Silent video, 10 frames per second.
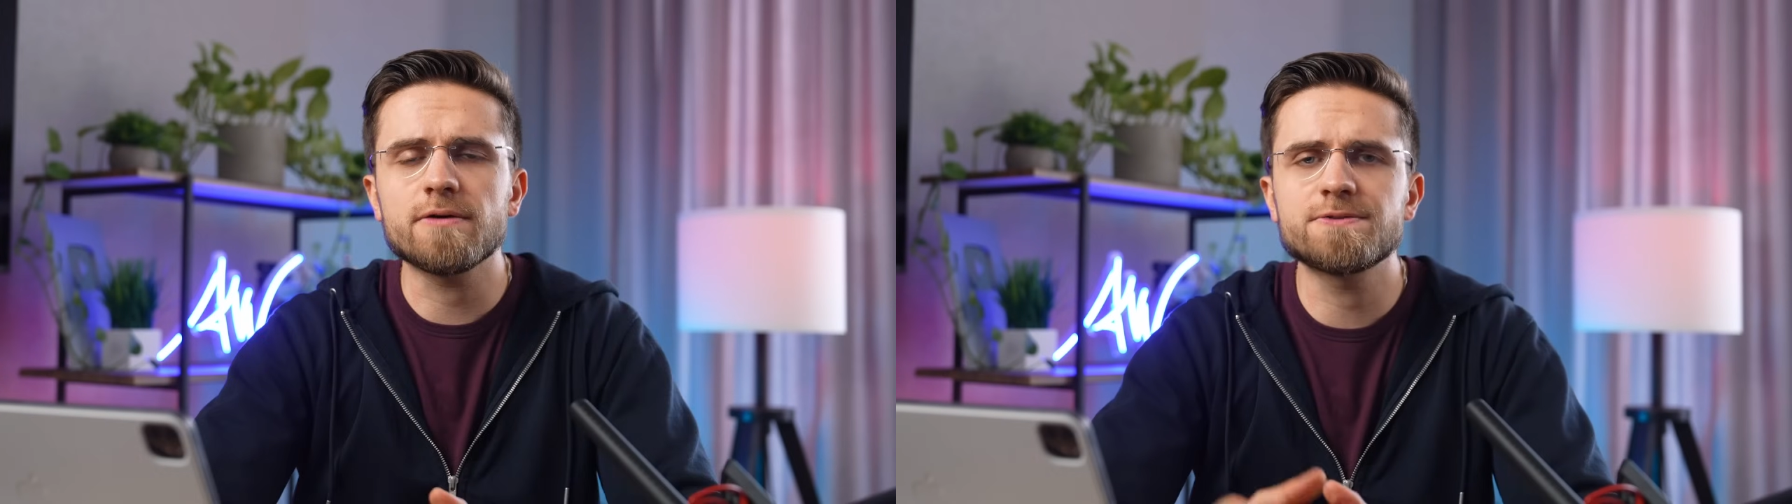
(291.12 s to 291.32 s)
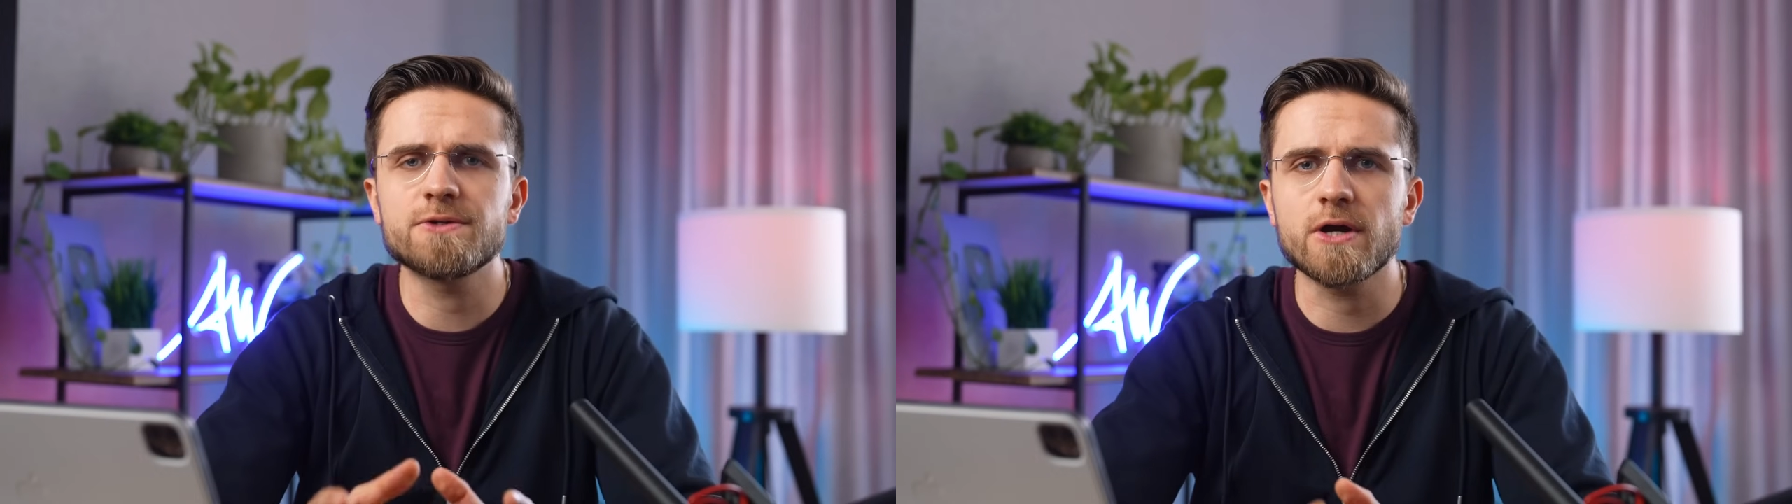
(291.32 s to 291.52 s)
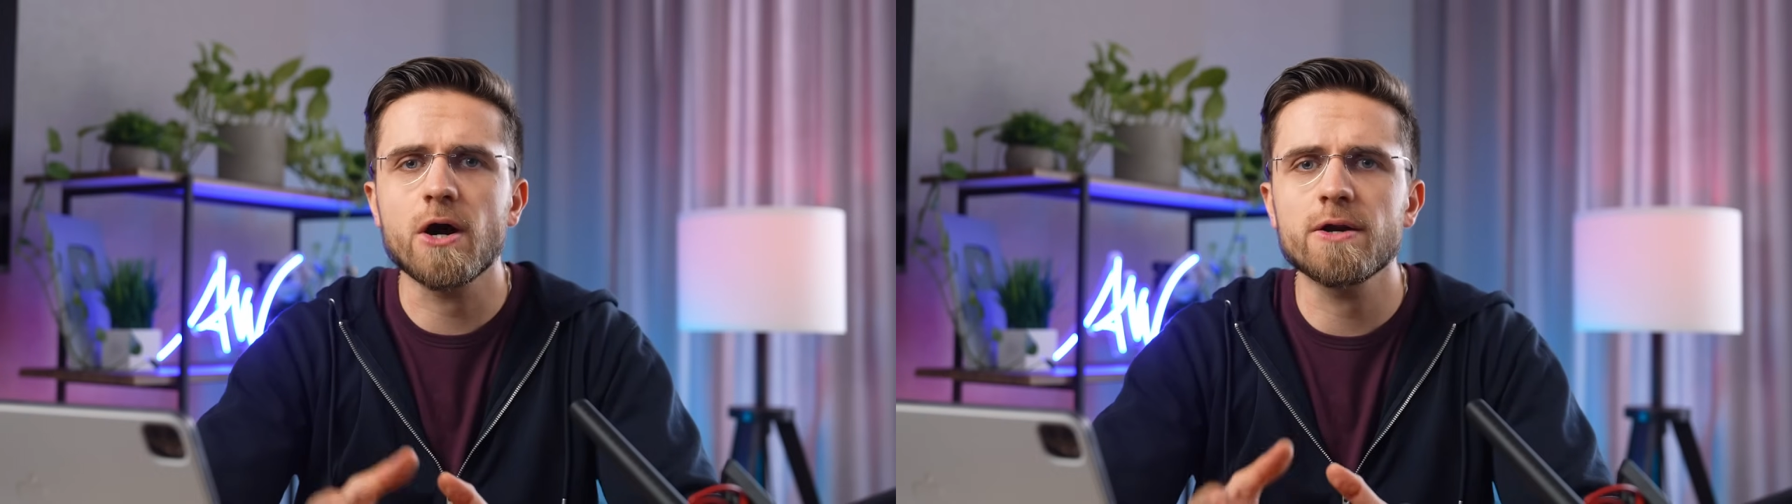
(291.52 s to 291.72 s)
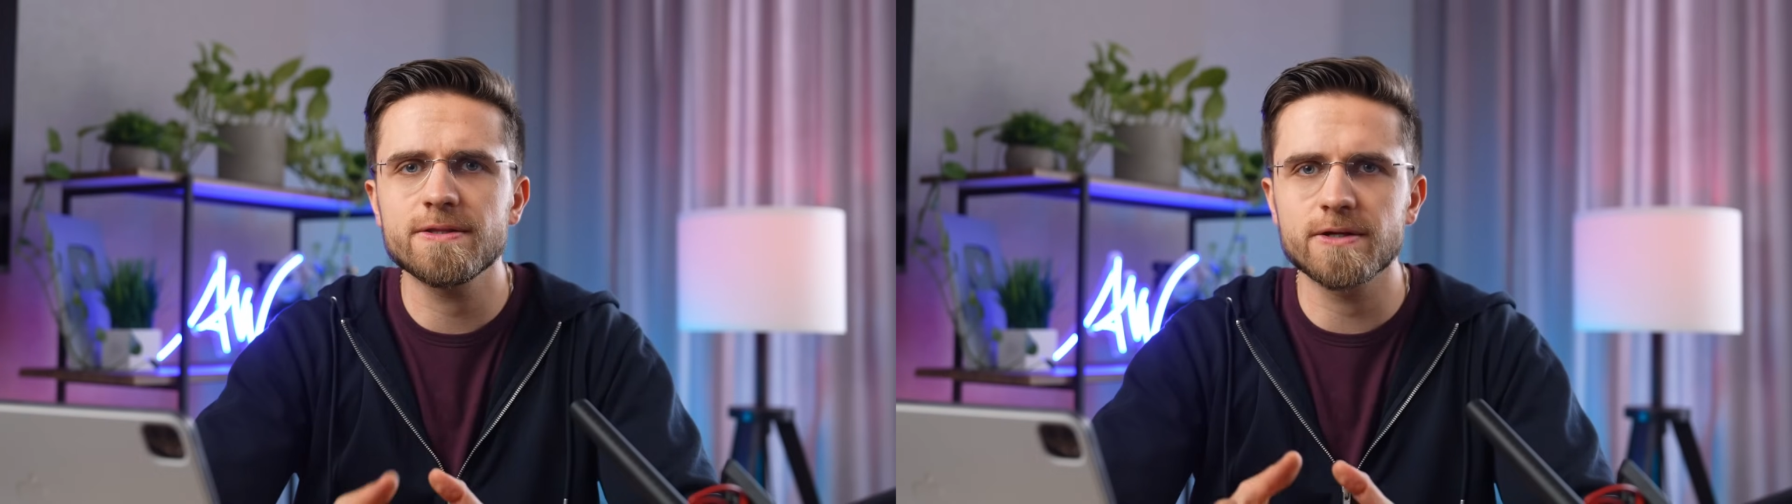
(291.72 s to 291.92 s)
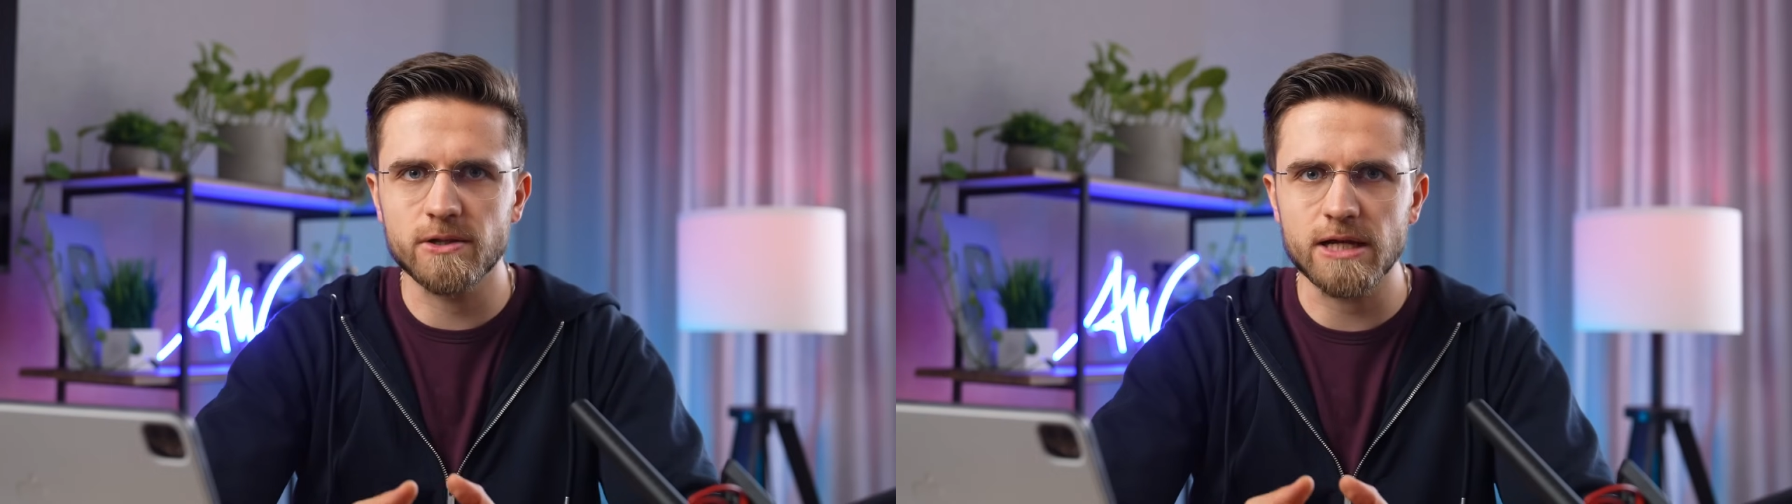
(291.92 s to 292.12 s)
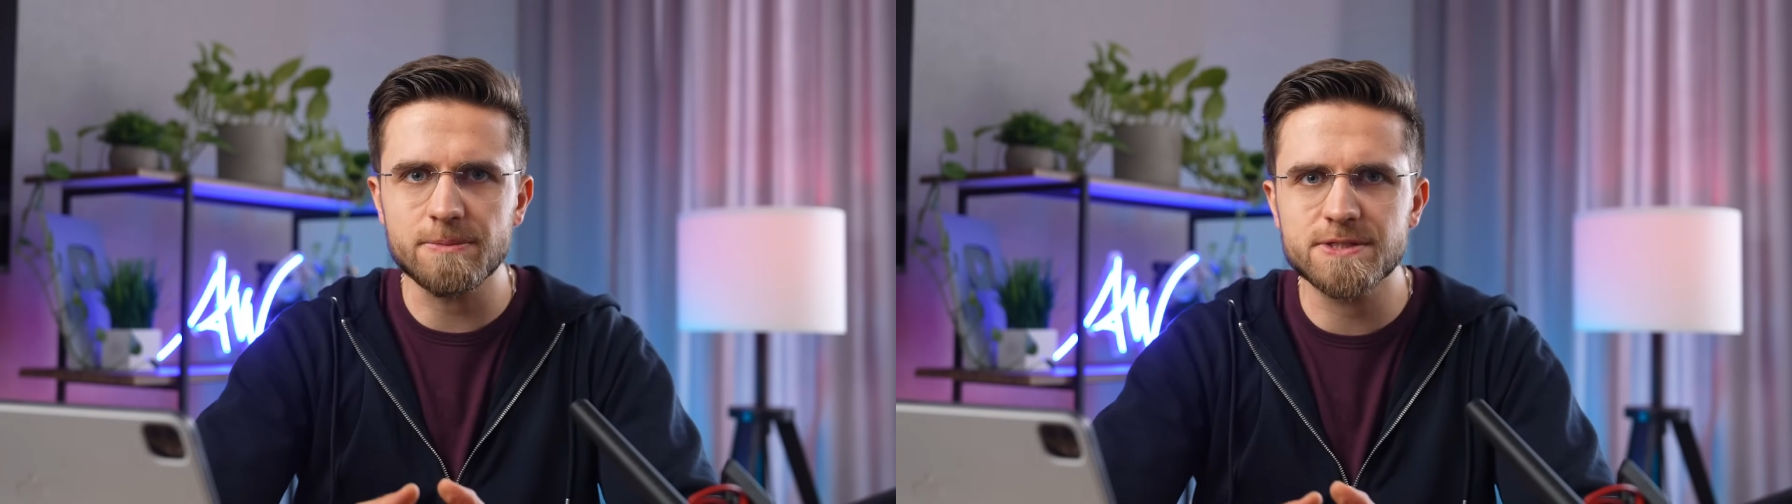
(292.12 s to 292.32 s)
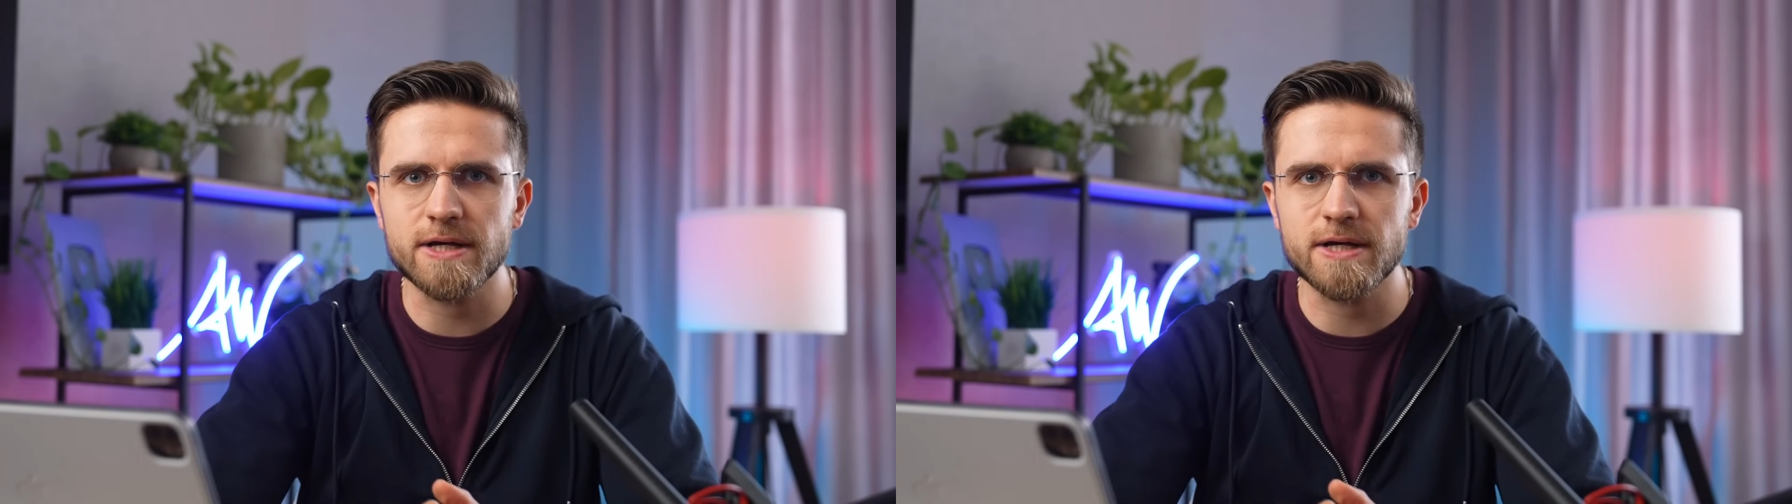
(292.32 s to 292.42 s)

after cutting the clips,